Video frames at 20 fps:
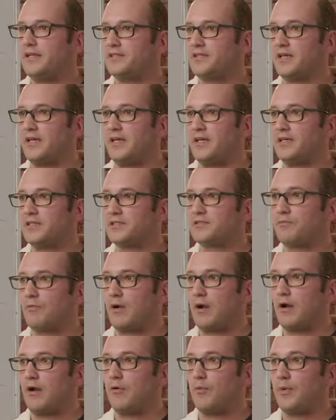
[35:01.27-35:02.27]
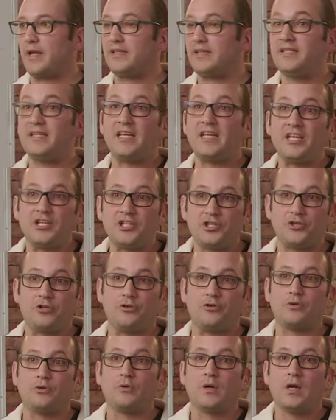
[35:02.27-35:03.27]
is where we teach
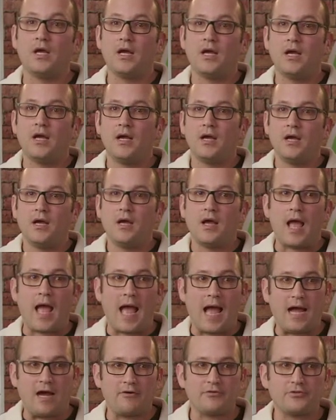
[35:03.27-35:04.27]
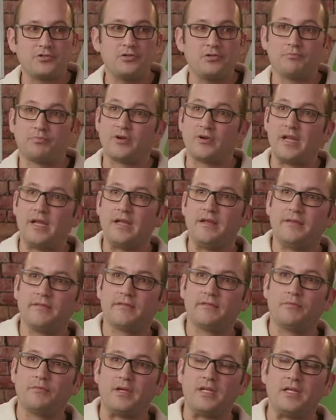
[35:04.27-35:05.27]
you how to breathe.
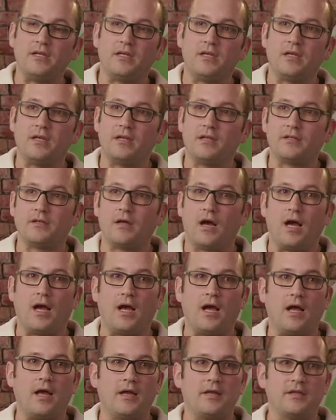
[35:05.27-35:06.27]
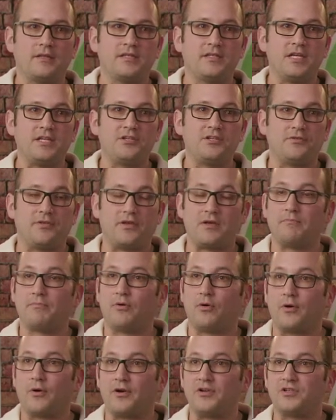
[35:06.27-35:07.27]
We uh, teach you the
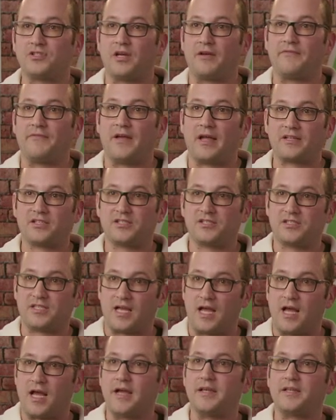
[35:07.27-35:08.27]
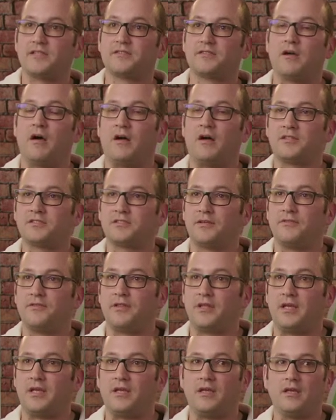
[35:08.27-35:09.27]
importance of exercise, also
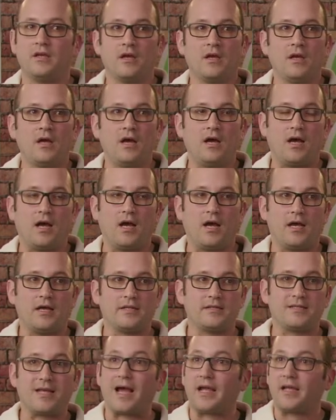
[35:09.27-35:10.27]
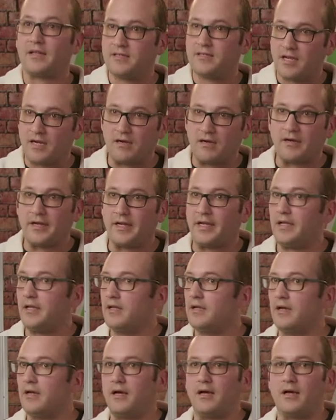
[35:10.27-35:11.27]
the uh, dietary.
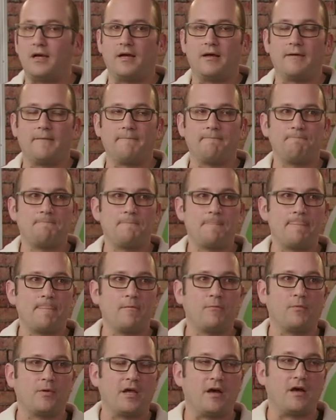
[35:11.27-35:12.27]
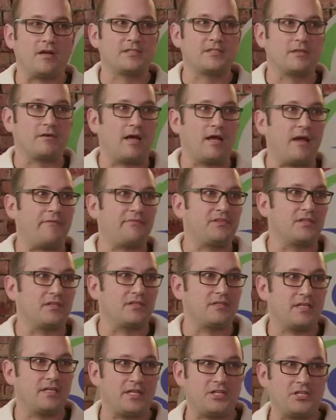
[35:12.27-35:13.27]
Um, we also have to
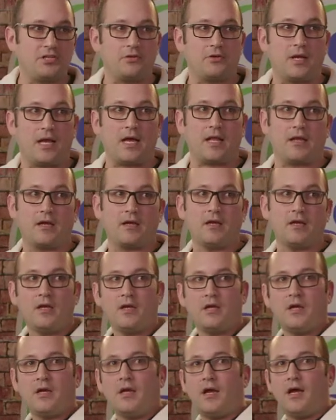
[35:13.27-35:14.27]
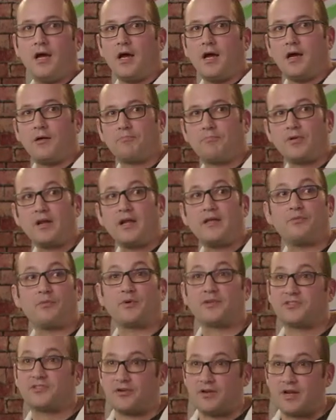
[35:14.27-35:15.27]
teach you how to uh, breathe with
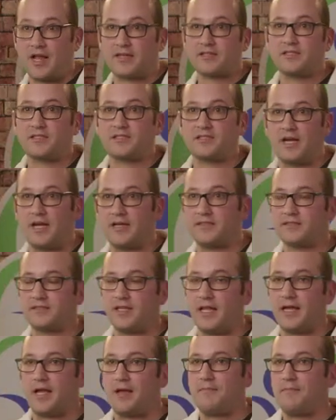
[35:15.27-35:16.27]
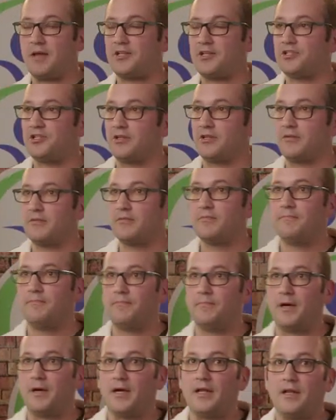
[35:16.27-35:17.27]
certain exercises, like I mentioned,
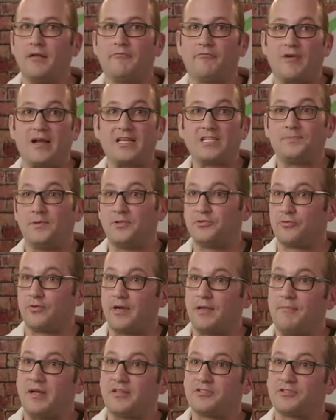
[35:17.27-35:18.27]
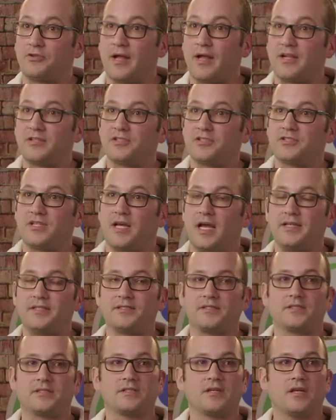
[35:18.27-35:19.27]
but respiratory muscle
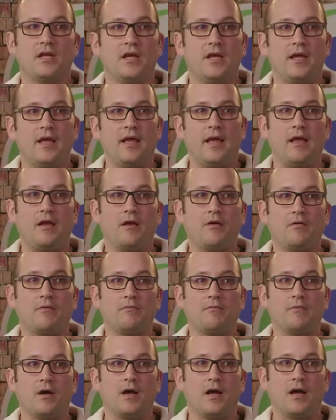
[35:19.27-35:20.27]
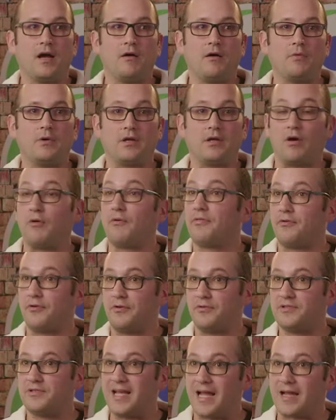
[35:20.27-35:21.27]
exercises and uh, we'll go
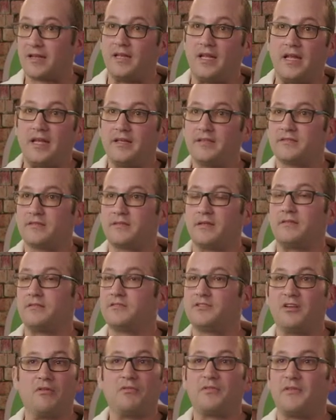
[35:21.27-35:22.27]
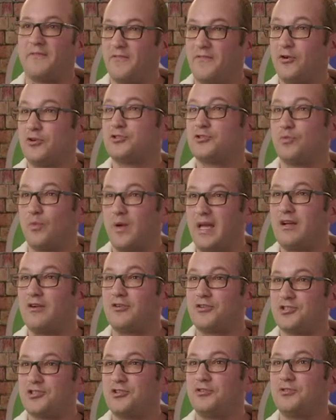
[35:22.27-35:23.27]
through techniques. And so the first week or
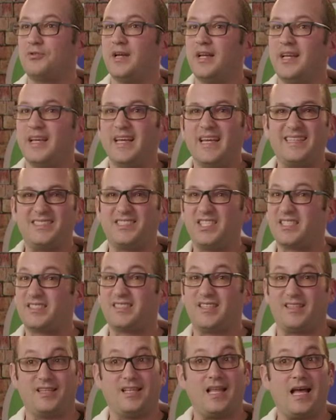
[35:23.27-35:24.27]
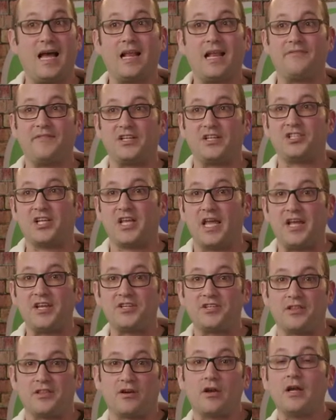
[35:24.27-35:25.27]
two is just a lot of
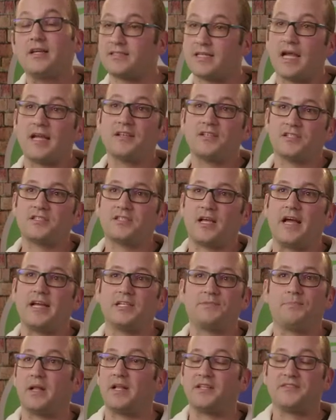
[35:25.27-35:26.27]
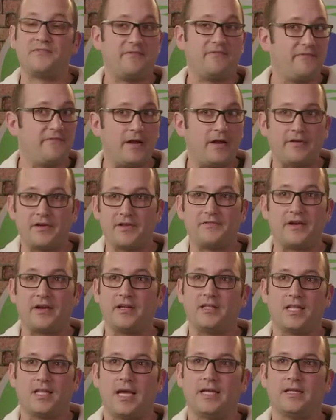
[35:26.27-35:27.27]
education. There is exercise, but it's very, very
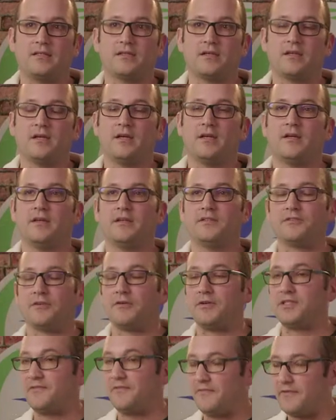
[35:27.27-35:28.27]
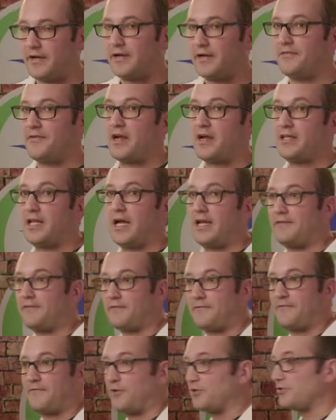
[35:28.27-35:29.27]
light. So it's very, very light in the
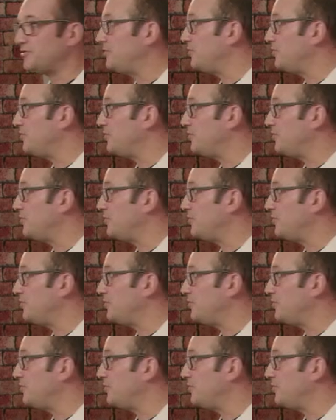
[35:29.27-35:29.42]
first two